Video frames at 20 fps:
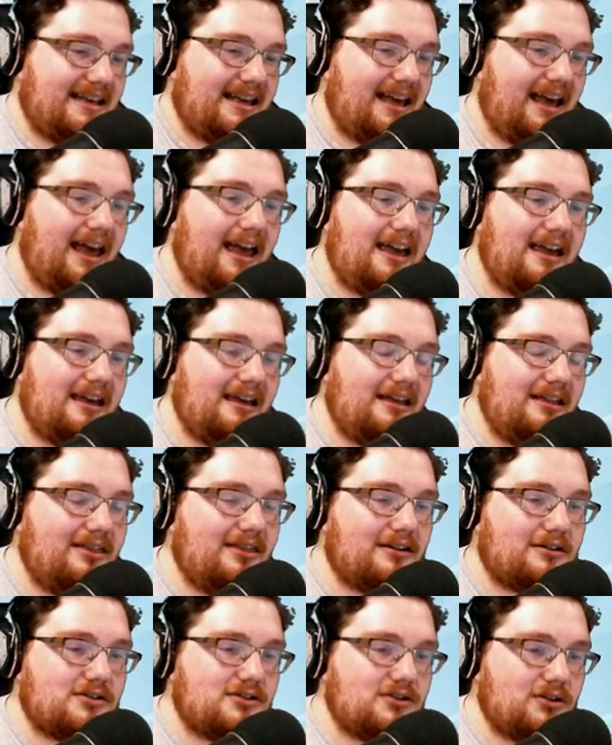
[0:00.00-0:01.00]
T A in
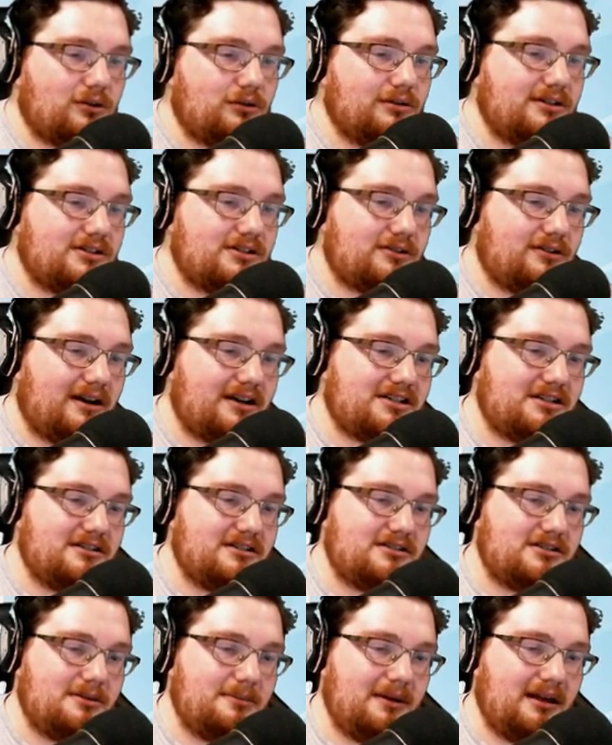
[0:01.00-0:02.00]
their sole
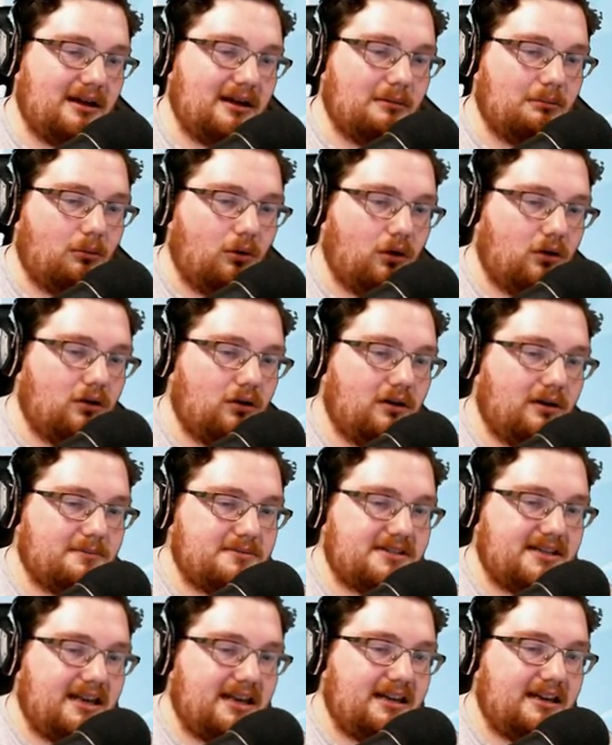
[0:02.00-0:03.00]
discretion to be immoral,
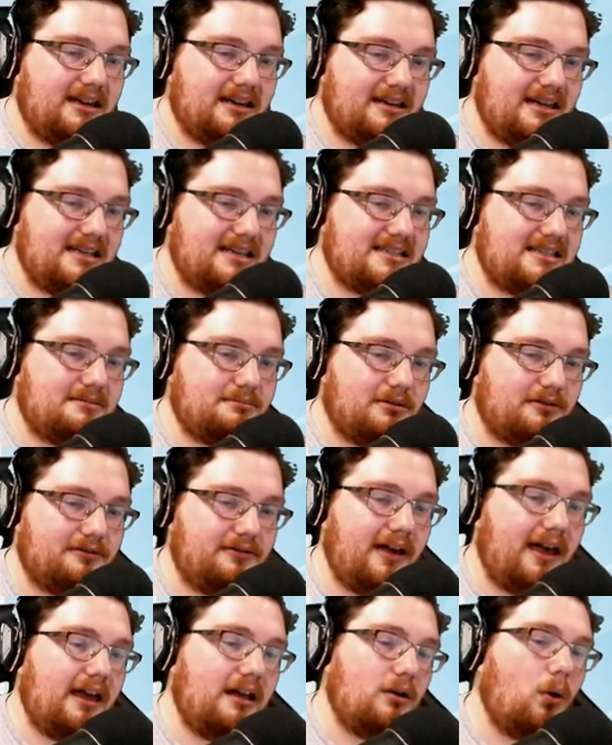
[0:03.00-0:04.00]
obscene, indecent,
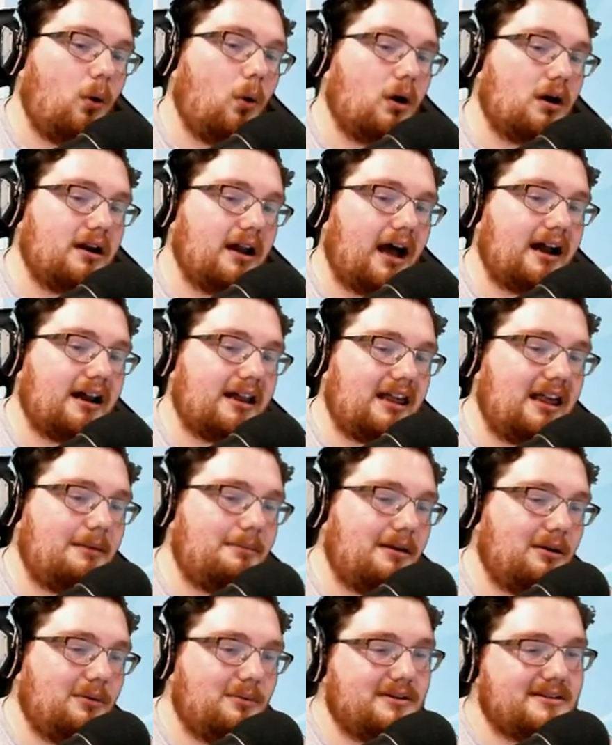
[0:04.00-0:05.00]
profane, or not
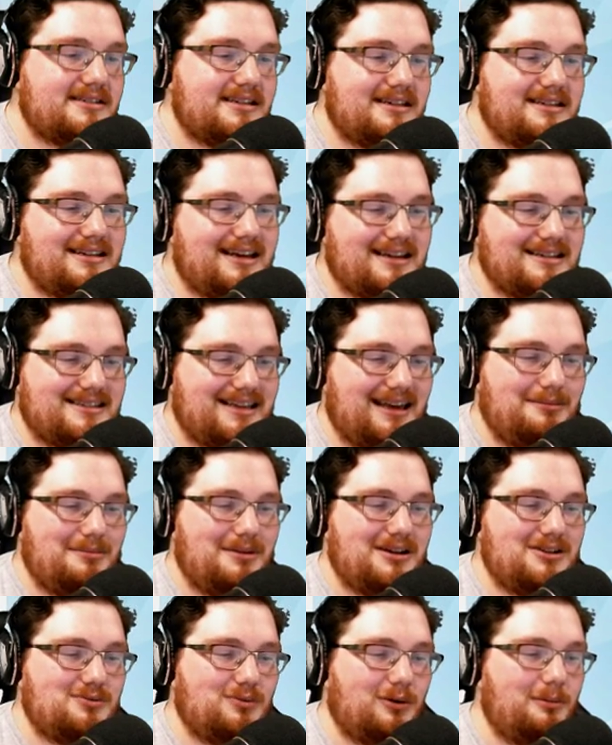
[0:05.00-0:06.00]
keeping with C T A's
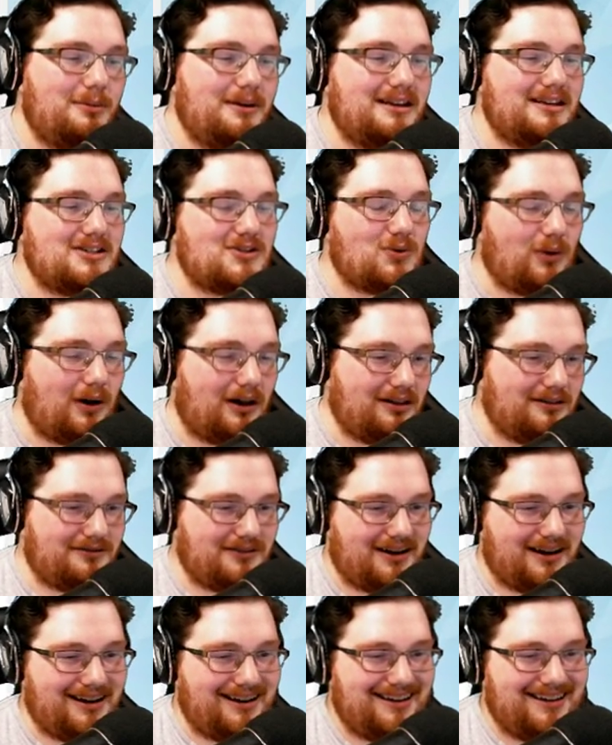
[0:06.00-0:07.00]
image will be
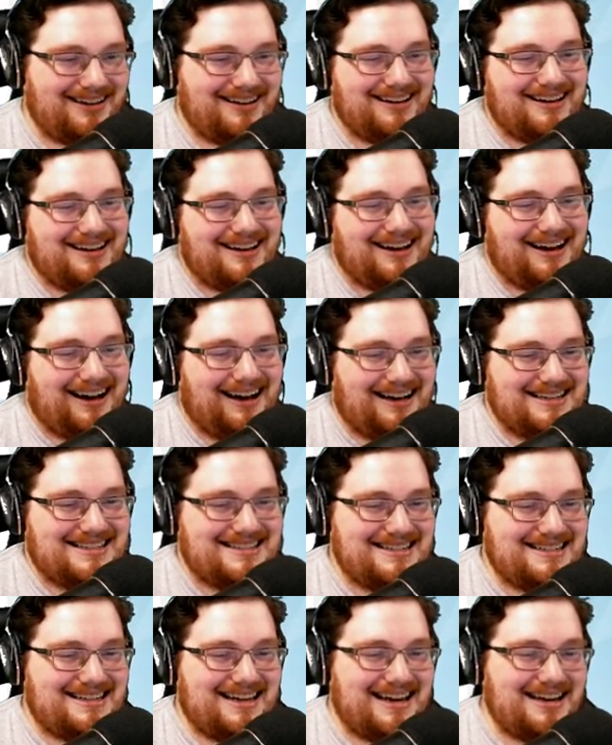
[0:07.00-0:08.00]
disqualified. Uh,
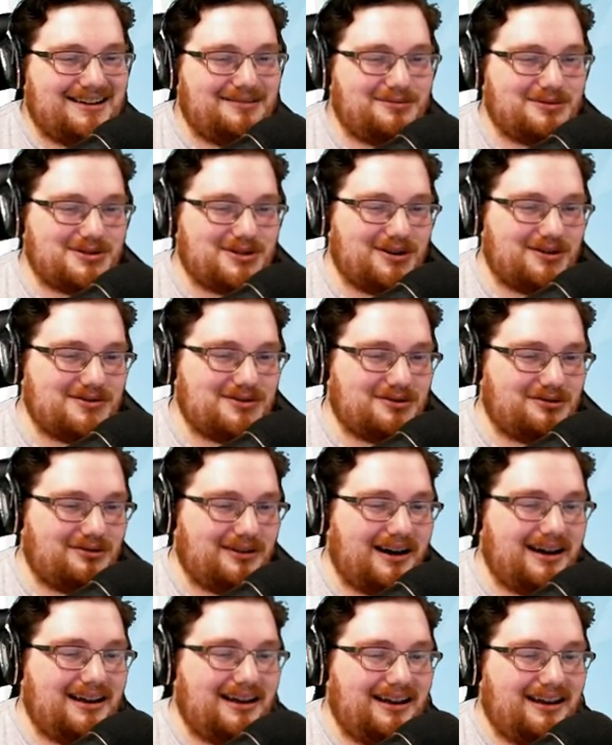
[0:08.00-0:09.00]
C T A reserves the
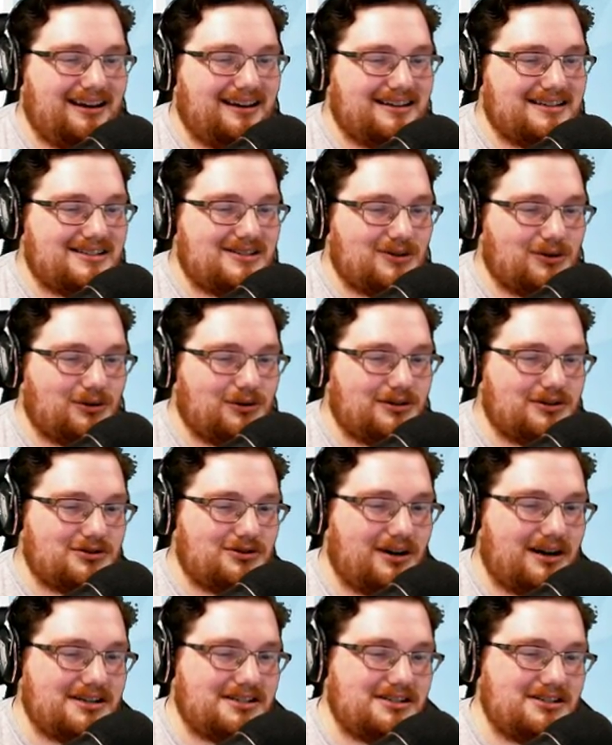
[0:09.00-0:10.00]
right in its sole
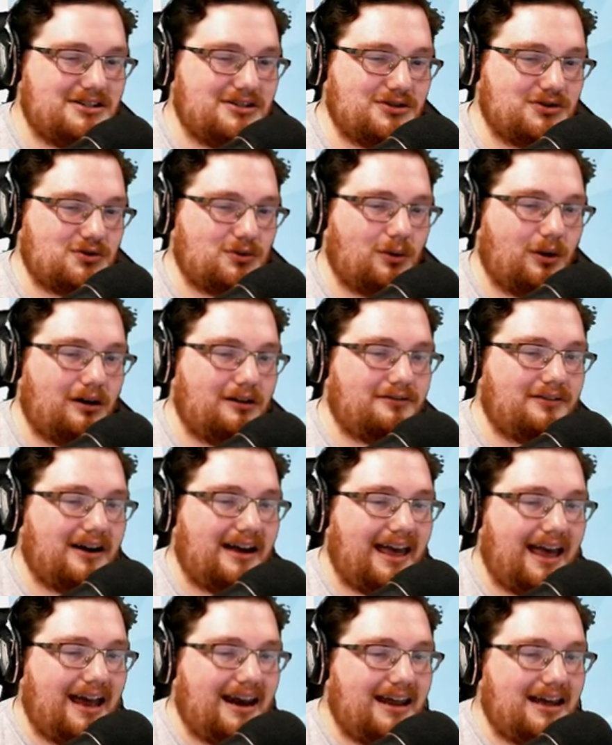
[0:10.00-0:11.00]
discretion to
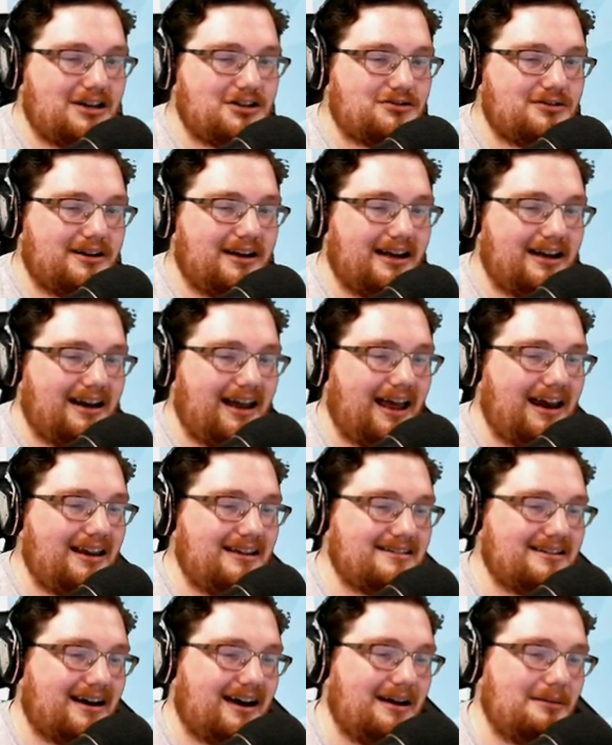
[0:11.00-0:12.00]
disqualify any entry at
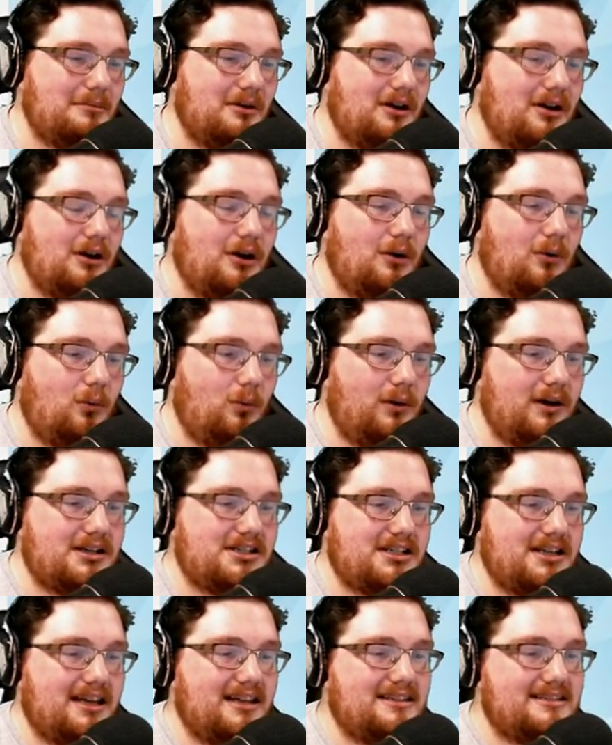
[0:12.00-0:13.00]
any time,
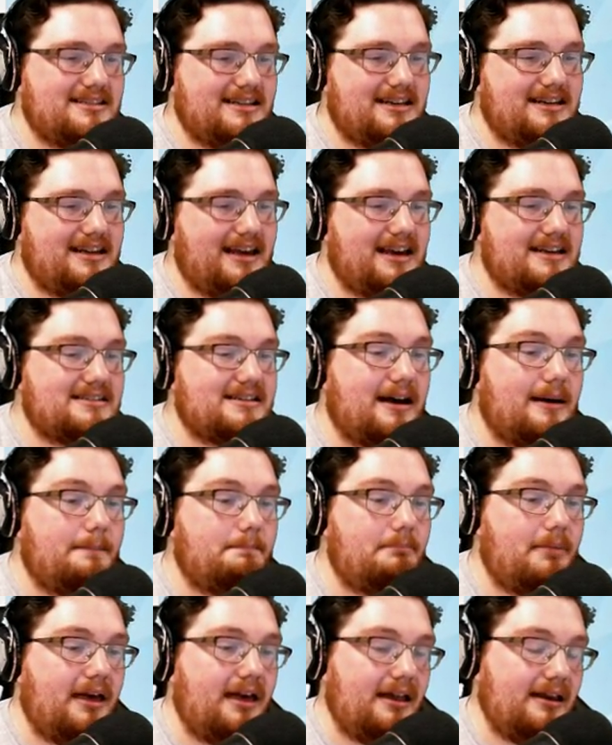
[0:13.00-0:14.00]
which in C T A's
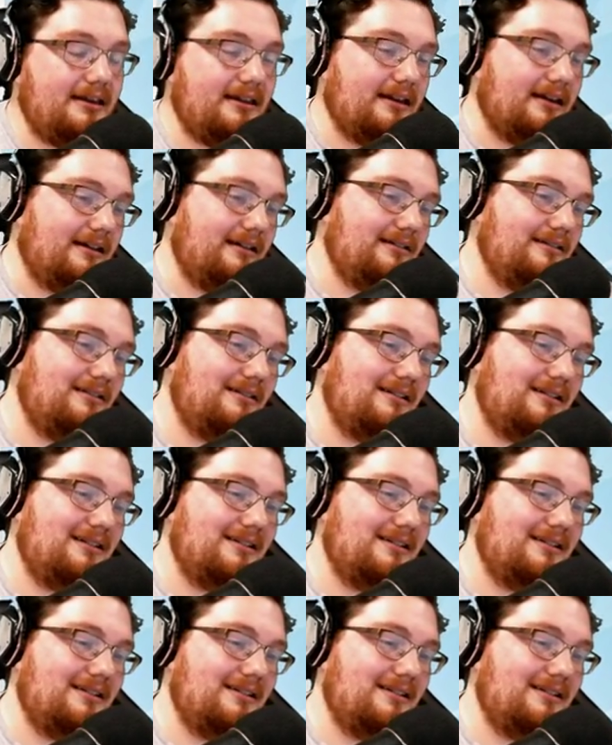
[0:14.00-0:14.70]
opinion,